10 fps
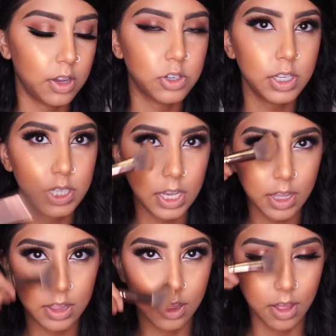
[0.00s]
I usually take
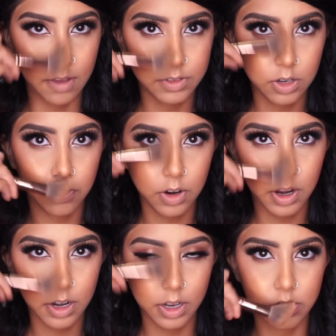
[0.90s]
like the leftover
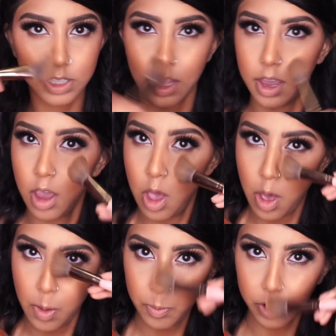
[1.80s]
and I just like
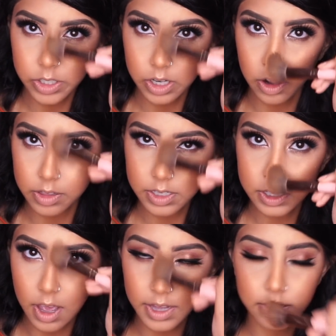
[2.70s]
brush it on the
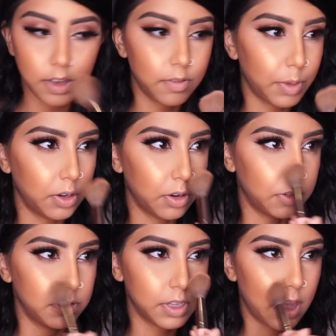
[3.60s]
sides of
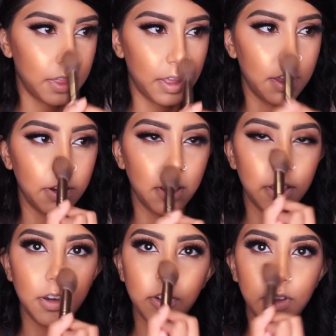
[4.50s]
nose and then
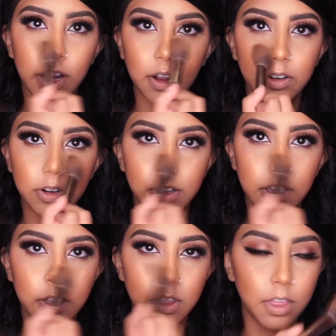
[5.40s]
right
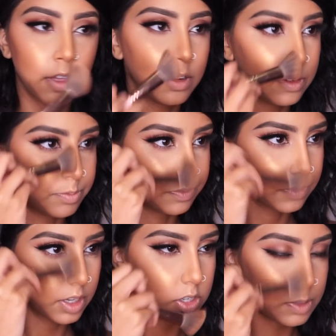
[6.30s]
underneath.
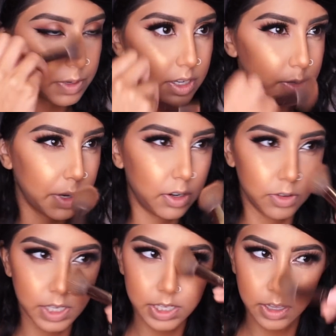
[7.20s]
Just because my
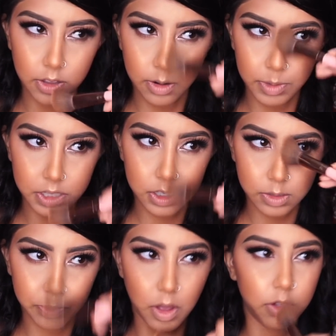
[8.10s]
nose is a little bit
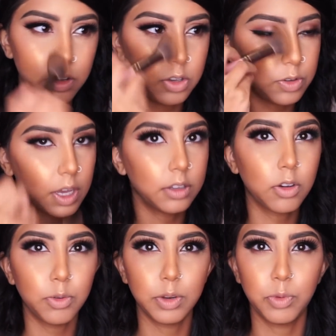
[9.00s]
smaller, you can
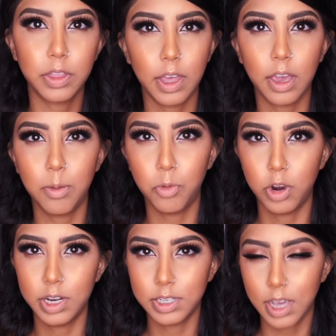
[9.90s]
go in with like a
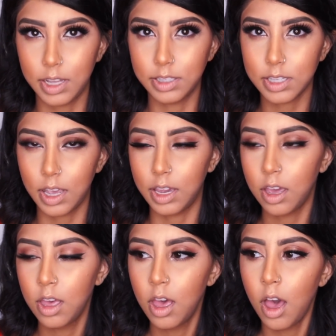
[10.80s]
more intense like
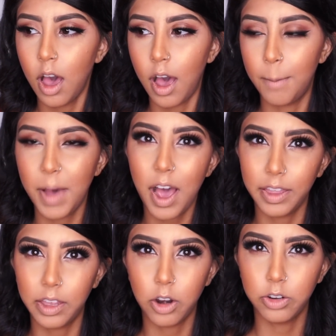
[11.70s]

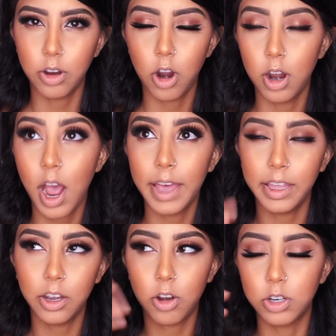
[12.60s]
highlight
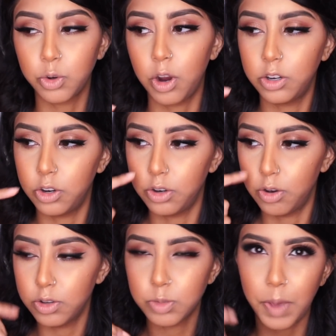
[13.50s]
and contour on your
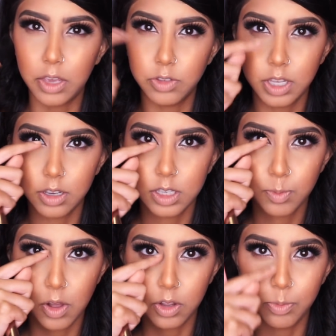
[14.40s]
nose by using a
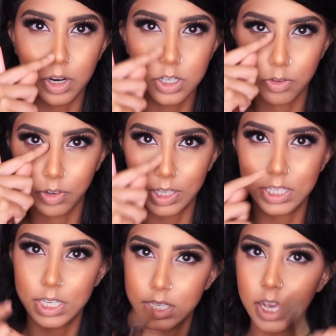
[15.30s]
smaller brush and
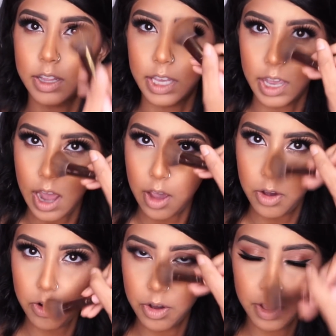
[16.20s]
really detailing it
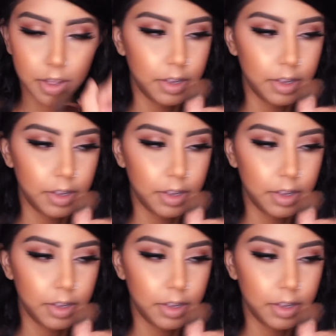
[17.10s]
out.